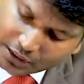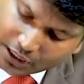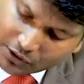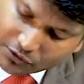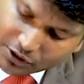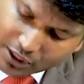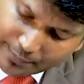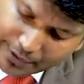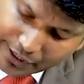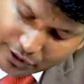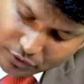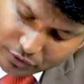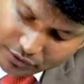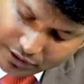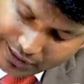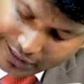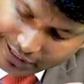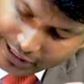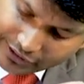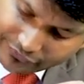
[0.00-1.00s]
Now, coming to
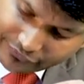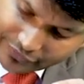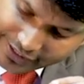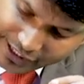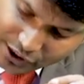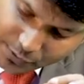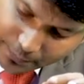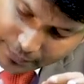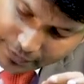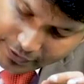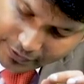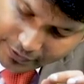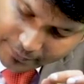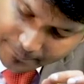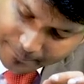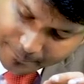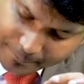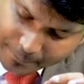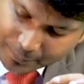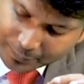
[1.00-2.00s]
the rectified
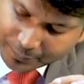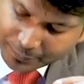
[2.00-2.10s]
spirit.